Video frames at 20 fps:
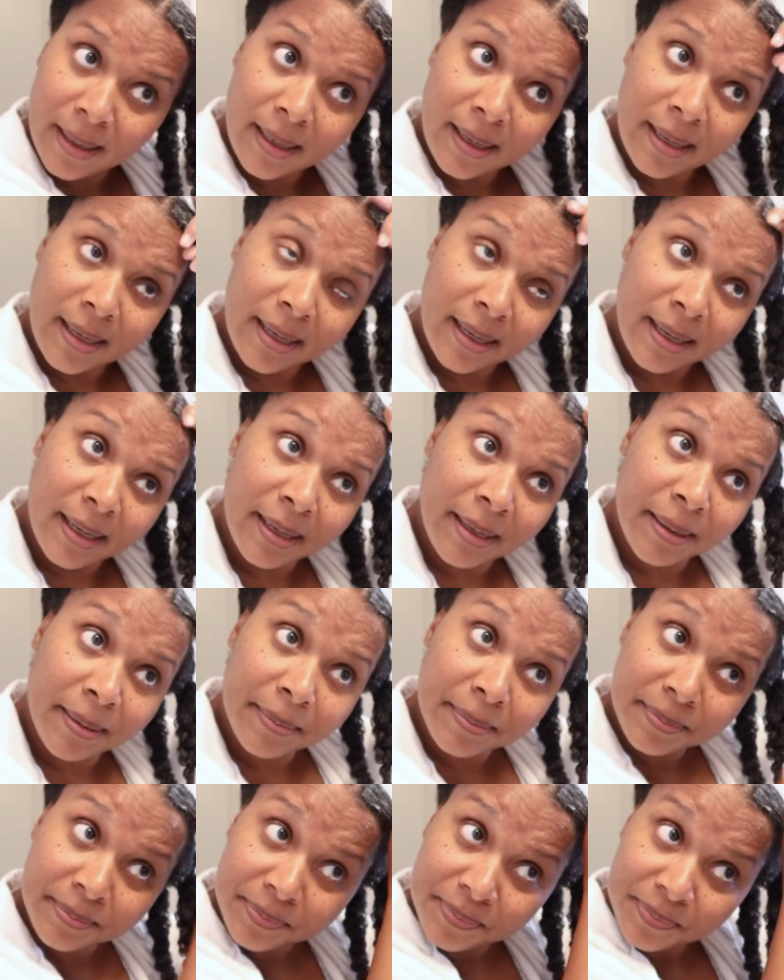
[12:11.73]

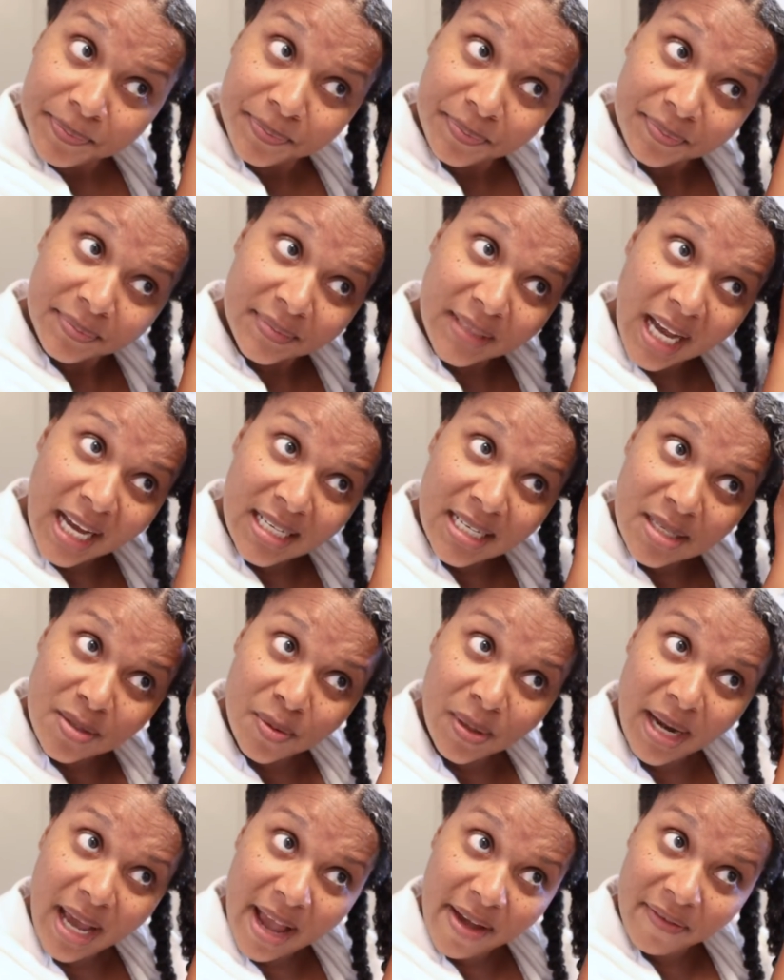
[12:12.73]
I just
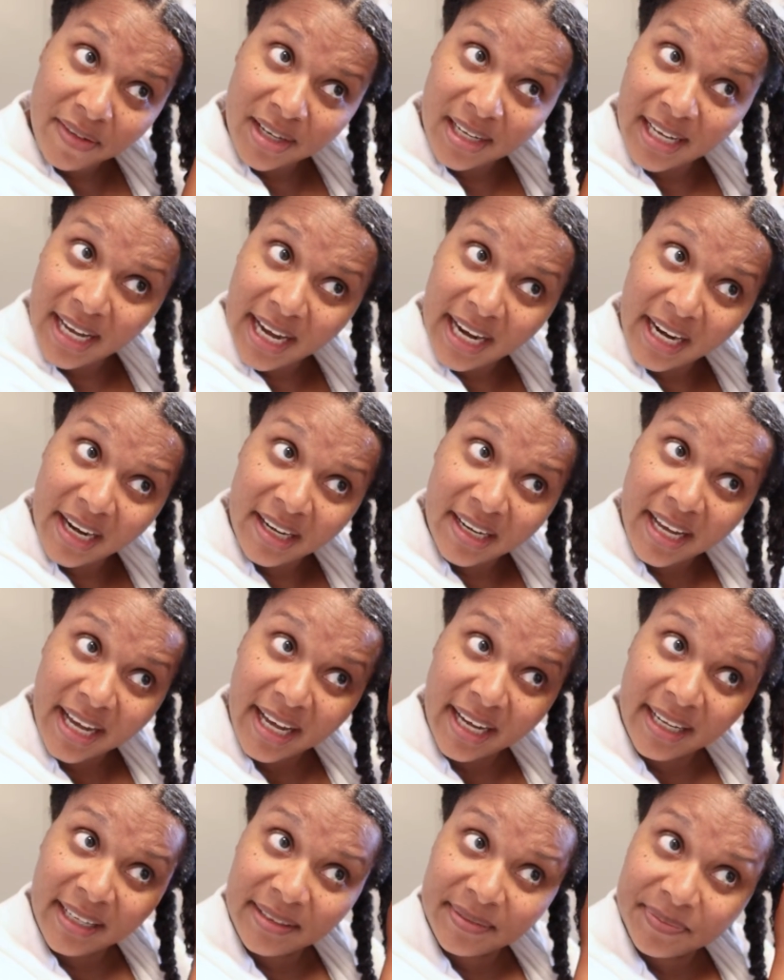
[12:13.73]
wanna have a good hair
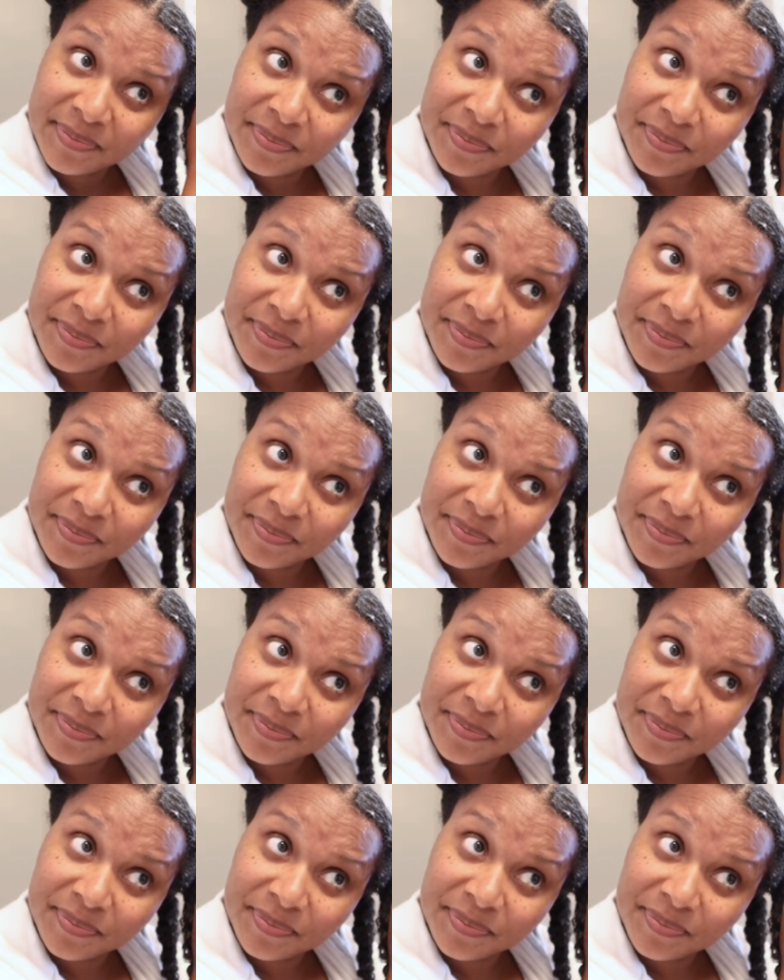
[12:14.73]
day.